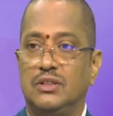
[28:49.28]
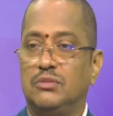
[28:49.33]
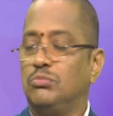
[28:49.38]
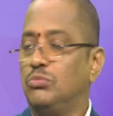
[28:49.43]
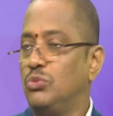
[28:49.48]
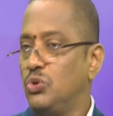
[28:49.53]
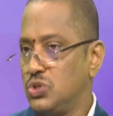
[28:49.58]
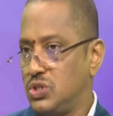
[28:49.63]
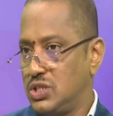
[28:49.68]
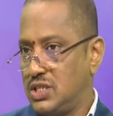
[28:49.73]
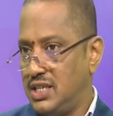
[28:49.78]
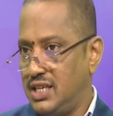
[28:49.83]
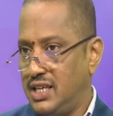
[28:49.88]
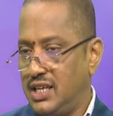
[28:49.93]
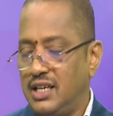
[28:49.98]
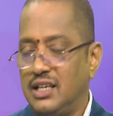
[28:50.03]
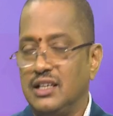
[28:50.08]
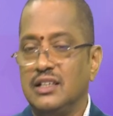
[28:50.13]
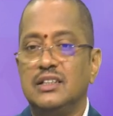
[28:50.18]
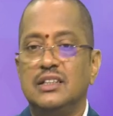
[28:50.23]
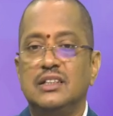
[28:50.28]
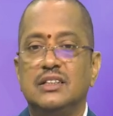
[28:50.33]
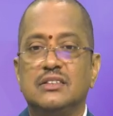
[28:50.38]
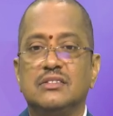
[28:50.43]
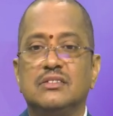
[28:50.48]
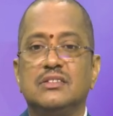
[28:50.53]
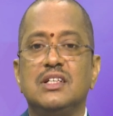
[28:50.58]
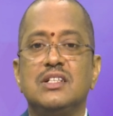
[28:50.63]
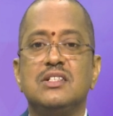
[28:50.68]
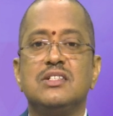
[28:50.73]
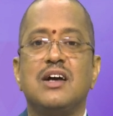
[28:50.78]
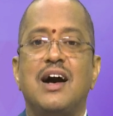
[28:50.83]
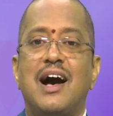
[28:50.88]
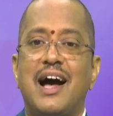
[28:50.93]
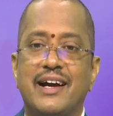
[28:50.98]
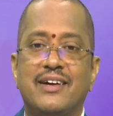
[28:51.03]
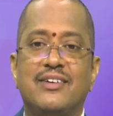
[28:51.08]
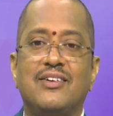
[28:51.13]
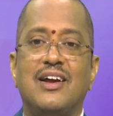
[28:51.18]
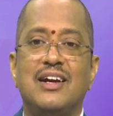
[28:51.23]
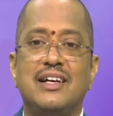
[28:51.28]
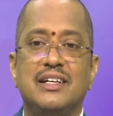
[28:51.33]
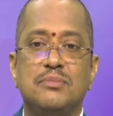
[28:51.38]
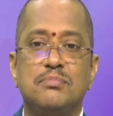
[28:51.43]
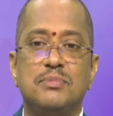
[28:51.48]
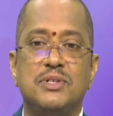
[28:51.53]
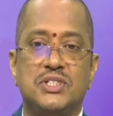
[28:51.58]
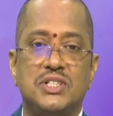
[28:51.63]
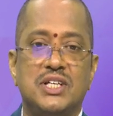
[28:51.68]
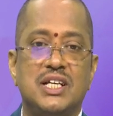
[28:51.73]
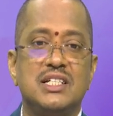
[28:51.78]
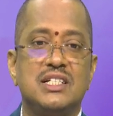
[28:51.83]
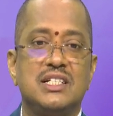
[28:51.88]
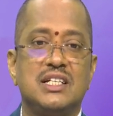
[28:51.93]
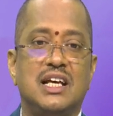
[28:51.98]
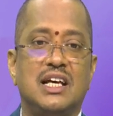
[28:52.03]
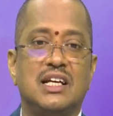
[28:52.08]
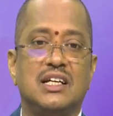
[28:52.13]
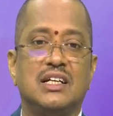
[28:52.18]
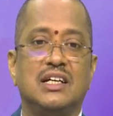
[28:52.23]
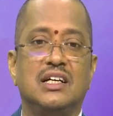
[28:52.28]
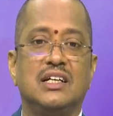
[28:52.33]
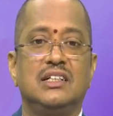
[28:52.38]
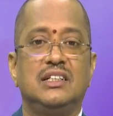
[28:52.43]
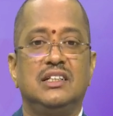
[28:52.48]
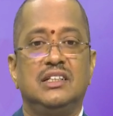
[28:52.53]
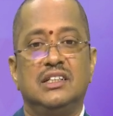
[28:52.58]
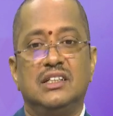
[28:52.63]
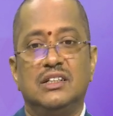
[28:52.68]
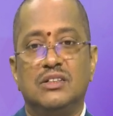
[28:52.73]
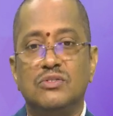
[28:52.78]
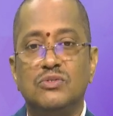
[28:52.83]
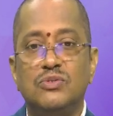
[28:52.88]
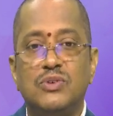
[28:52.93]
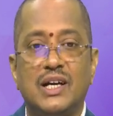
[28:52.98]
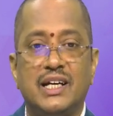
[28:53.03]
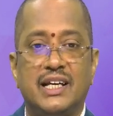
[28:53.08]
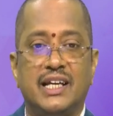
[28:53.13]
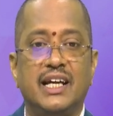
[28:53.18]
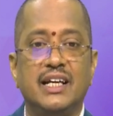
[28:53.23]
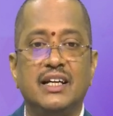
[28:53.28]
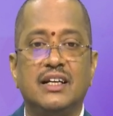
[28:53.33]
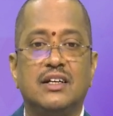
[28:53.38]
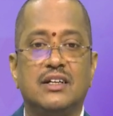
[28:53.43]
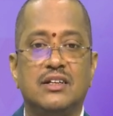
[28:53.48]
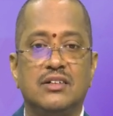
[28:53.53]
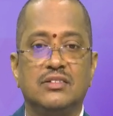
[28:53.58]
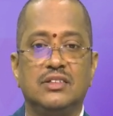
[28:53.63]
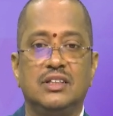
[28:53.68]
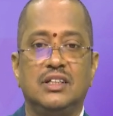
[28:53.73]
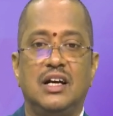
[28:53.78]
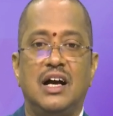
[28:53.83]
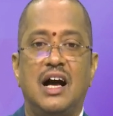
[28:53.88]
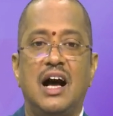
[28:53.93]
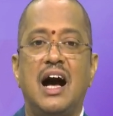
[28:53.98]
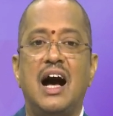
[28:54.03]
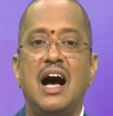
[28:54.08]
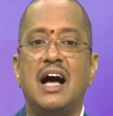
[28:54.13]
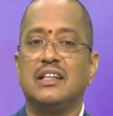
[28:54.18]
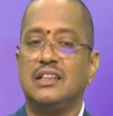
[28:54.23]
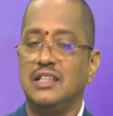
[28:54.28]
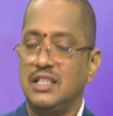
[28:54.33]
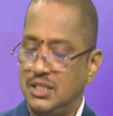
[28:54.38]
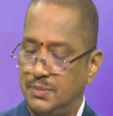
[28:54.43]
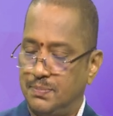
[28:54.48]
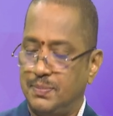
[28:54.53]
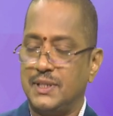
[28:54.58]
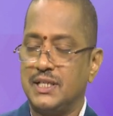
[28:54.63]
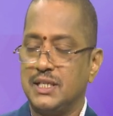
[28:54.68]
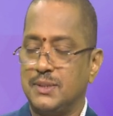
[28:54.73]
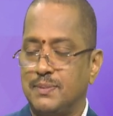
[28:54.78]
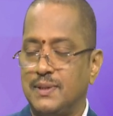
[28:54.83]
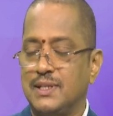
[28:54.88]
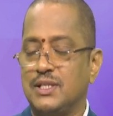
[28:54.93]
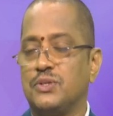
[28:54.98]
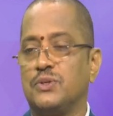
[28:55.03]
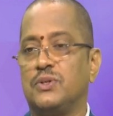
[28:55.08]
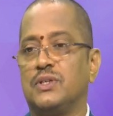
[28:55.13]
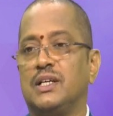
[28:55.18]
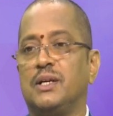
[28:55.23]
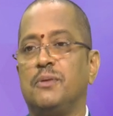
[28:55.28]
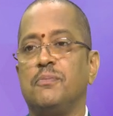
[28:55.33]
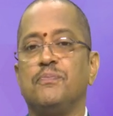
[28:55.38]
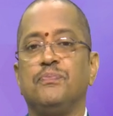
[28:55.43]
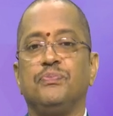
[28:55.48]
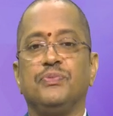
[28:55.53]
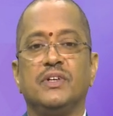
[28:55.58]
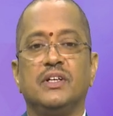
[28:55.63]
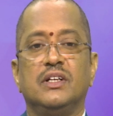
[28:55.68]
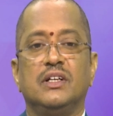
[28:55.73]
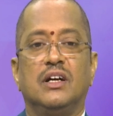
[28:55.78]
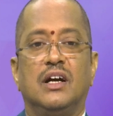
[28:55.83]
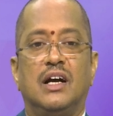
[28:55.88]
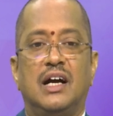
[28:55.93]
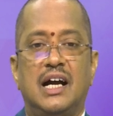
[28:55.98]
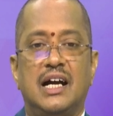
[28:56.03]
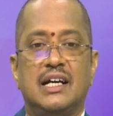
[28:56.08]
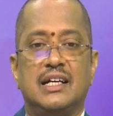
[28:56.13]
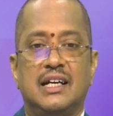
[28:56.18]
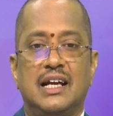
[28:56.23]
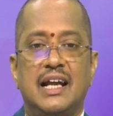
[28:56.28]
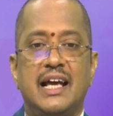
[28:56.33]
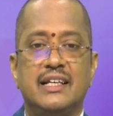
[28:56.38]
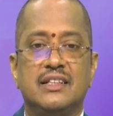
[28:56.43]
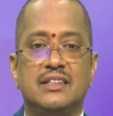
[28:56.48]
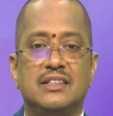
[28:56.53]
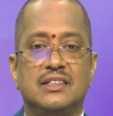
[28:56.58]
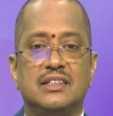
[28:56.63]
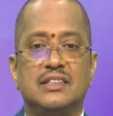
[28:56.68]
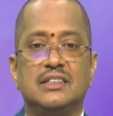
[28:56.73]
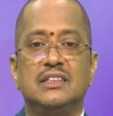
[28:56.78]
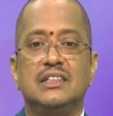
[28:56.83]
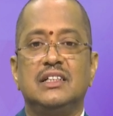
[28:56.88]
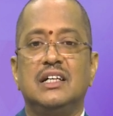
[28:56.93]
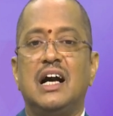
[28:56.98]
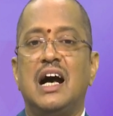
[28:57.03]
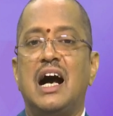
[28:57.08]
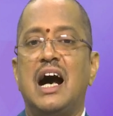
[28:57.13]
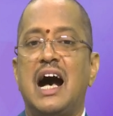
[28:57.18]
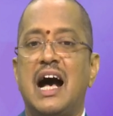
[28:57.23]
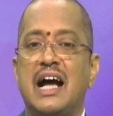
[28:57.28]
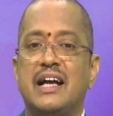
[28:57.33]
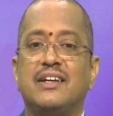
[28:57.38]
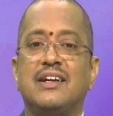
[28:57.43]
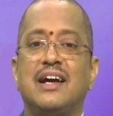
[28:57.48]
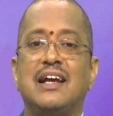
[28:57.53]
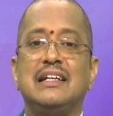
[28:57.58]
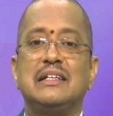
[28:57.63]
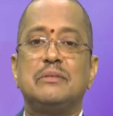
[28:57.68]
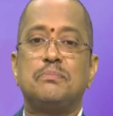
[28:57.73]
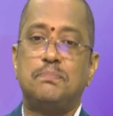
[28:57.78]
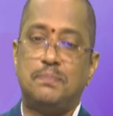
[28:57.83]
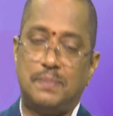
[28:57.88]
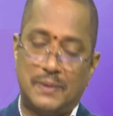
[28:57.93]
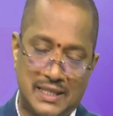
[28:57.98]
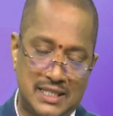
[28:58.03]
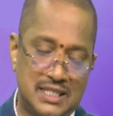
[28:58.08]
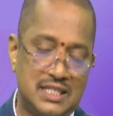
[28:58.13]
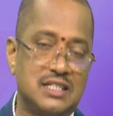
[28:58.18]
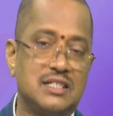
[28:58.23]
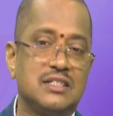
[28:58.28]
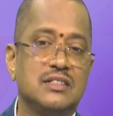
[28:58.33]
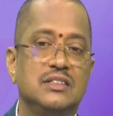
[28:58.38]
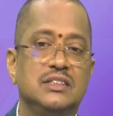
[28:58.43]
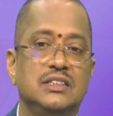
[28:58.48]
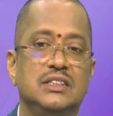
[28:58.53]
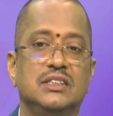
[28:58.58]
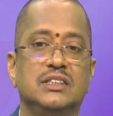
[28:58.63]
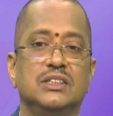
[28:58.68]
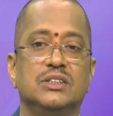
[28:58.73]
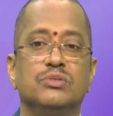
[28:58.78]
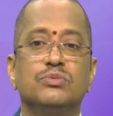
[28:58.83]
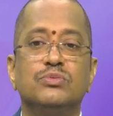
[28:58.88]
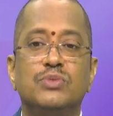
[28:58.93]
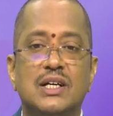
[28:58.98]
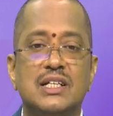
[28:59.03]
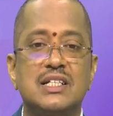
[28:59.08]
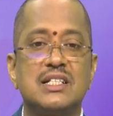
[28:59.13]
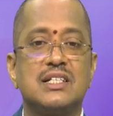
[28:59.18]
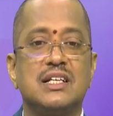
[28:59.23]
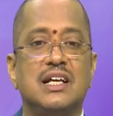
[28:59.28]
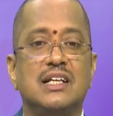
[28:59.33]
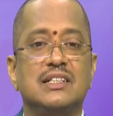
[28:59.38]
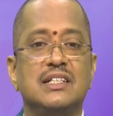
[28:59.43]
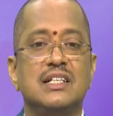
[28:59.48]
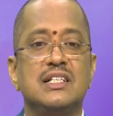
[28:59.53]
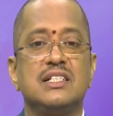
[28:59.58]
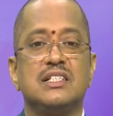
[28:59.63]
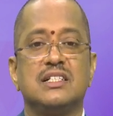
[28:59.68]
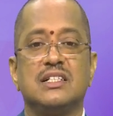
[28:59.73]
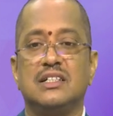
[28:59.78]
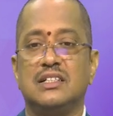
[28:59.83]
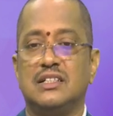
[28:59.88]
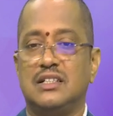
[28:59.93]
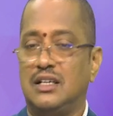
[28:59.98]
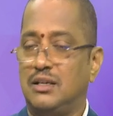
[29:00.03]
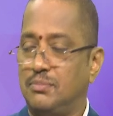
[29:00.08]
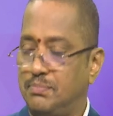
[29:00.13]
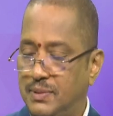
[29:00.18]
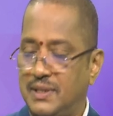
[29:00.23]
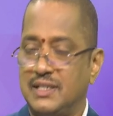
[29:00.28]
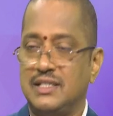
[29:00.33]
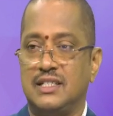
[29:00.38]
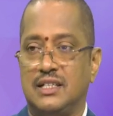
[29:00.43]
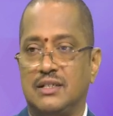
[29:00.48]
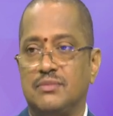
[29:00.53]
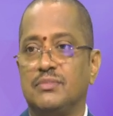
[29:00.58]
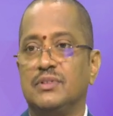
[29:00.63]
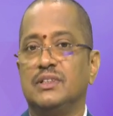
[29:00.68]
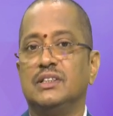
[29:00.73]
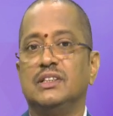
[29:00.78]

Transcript: Mostly these hydraulic machines are working on these principles only, and like the hydraulic press works on this pressure.